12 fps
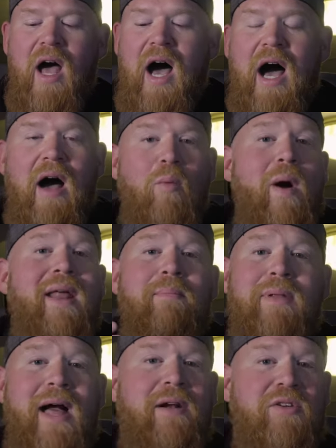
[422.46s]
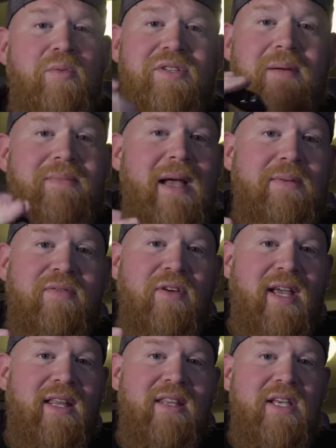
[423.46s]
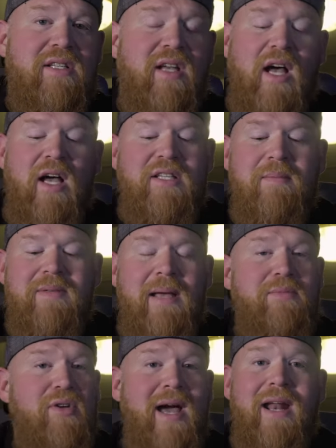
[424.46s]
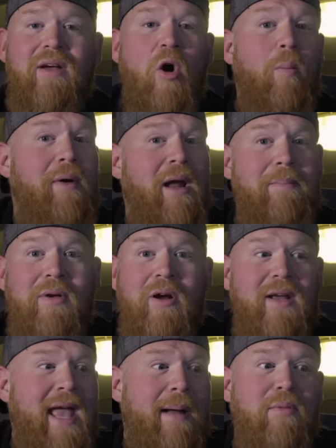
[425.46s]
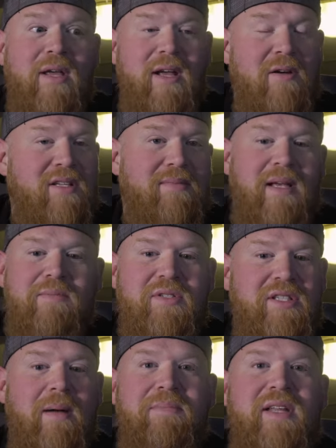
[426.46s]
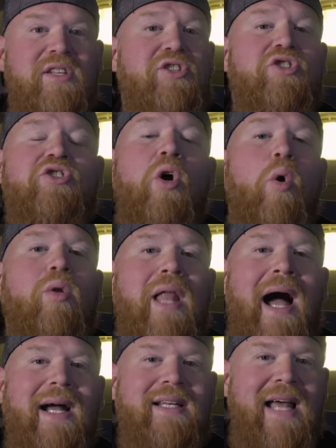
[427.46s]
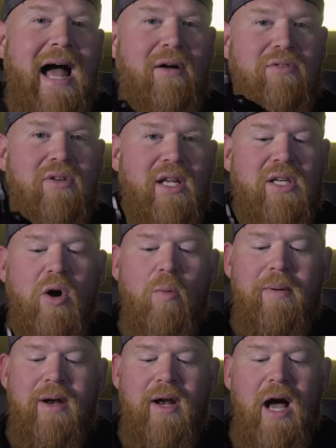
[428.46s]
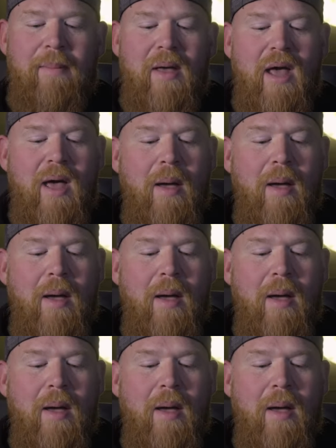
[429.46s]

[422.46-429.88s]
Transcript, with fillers: Uh, wedding planners will sometimes forget these. Uh, sometimes you got to open up your camera gear. Sometimes something's so locked down you need to open it up.